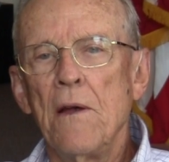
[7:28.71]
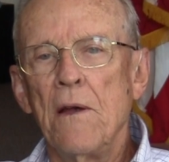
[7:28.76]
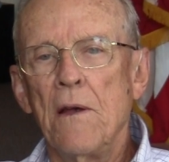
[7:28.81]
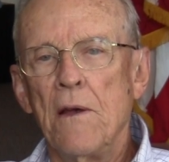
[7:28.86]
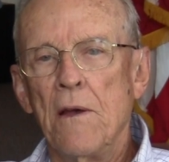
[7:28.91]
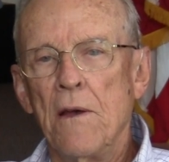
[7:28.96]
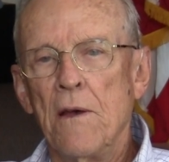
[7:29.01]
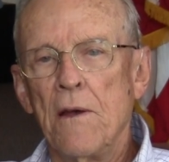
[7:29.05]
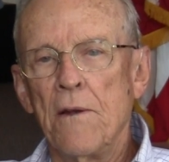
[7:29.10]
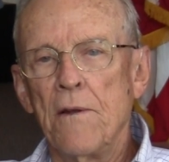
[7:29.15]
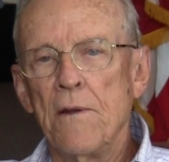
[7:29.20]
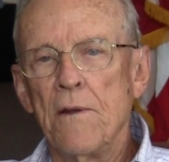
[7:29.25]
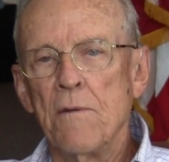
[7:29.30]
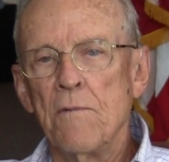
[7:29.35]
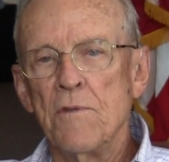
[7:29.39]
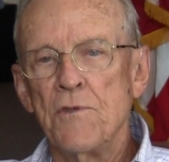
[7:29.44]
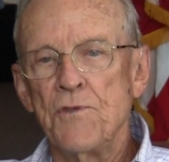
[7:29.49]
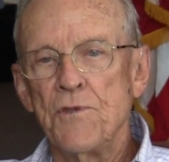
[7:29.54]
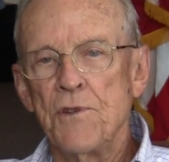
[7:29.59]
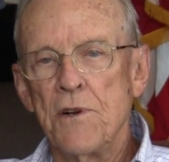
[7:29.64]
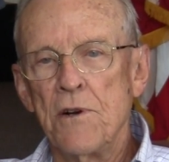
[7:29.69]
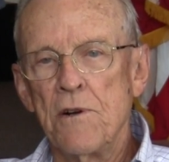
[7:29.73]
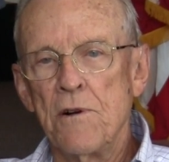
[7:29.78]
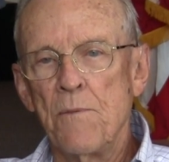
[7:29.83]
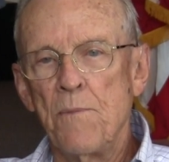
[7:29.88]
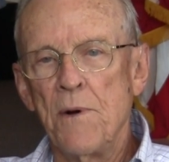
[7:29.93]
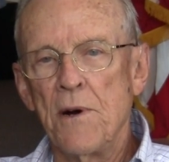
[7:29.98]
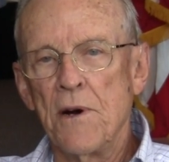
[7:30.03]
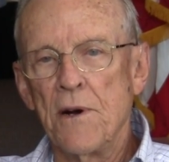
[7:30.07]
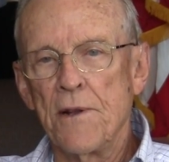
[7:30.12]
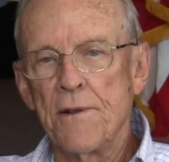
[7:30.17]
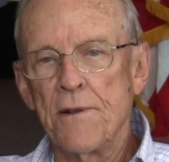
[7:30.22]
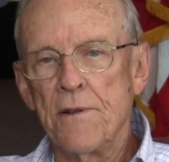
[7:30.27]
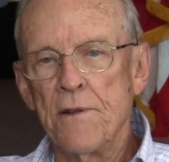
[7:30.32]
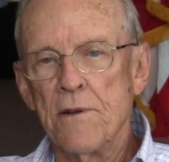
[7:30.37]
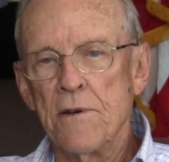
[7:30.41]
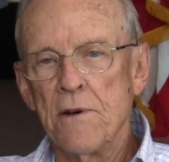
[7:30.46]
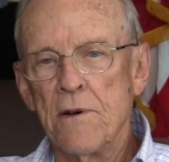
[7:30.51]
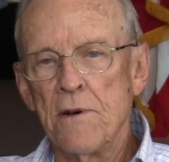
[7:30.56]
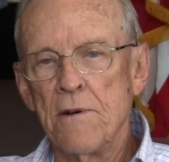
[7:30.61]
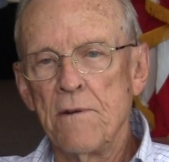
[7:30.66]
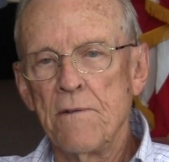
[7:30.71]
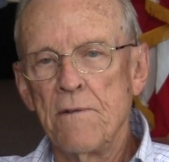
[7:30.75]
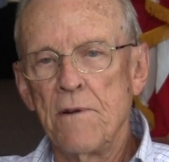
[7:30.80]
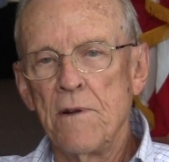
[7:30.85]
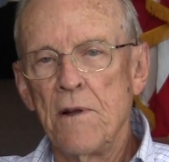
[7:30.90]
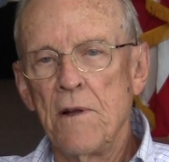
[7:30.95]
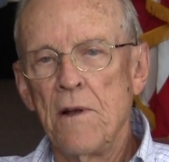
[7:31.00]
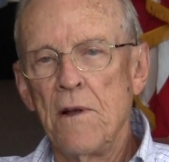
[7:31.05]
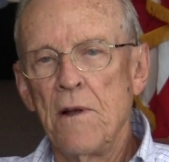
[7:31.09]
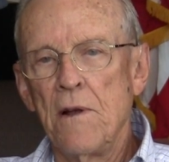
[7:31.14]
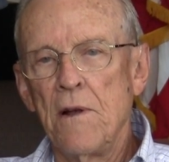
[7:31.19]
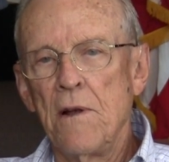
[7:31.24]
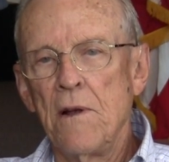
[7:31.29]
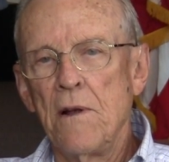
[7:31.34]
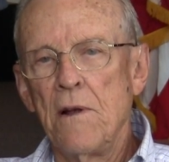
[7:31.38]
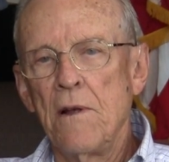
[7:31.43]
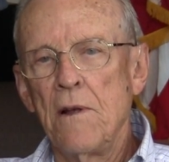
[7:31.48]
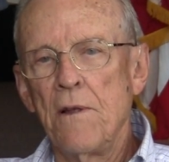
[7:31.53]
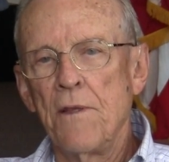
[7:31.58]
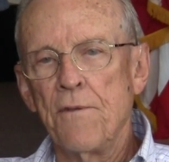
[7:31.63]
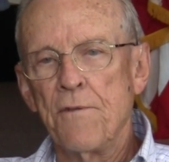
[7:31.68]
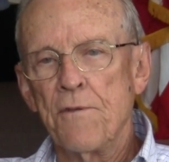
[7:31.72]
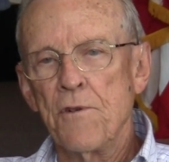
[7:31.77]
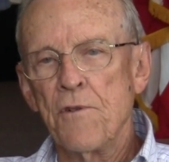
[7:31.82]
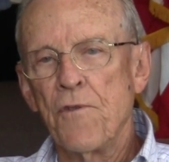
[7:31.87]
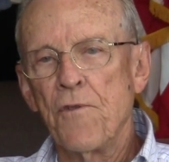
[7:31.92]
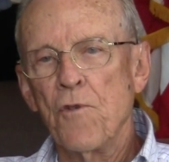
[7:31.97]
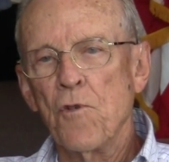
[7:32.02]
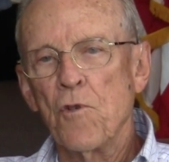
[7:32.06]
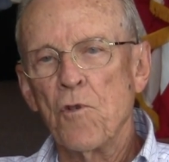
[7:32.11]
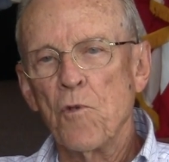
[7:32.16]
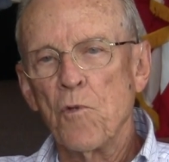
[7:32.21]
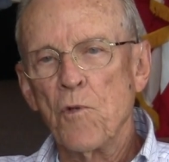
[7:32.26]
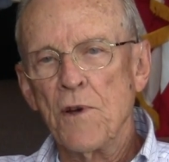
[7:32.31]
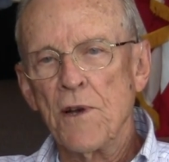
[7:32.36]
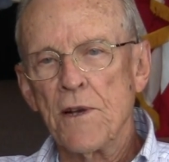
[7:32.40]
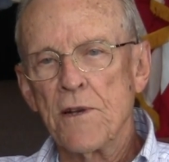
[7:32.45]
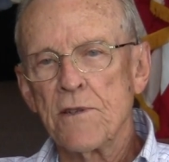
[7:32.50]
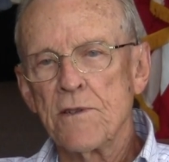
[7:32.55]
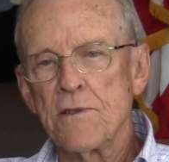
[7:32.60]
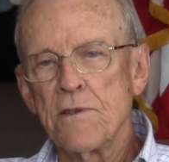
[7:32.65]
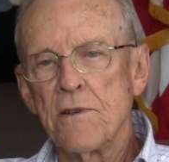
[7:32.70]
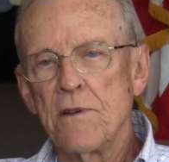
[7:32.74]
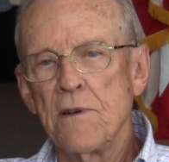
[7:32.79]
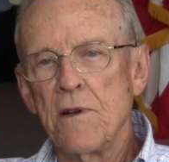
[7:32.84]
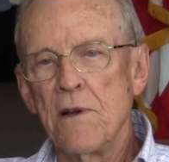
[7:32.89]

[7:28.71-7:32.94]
and was there about uh, three or four weeks,